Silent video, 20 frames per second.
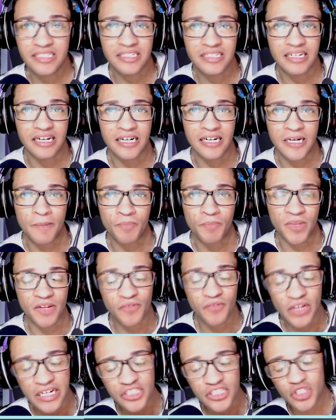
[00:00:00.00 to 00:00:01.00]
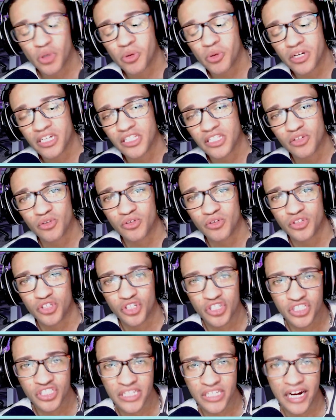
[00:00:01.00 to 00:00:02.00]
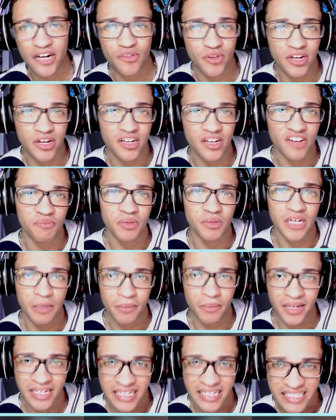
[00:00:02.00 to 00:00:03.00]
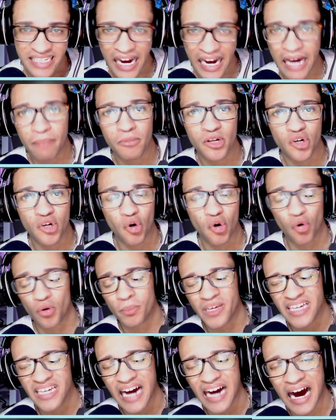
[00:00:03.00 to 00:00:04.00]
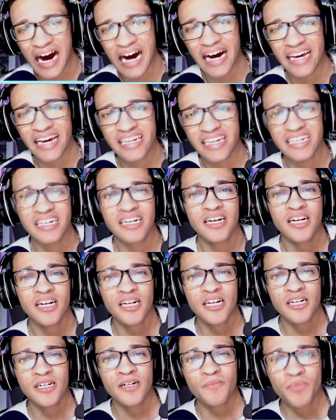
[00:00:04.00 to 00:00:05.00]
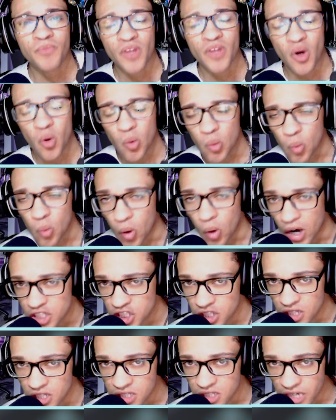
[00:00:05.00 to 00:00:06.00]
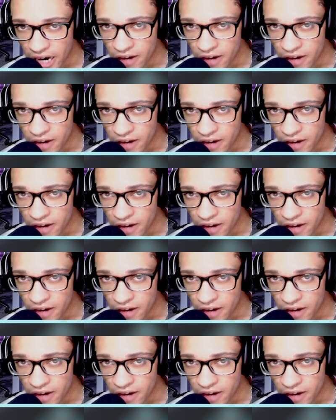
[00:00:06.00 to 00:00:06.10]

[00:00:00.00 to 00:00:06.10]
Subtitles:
and if you guys do want to hit your desired rank of becoming diamond or beyond, watch the entire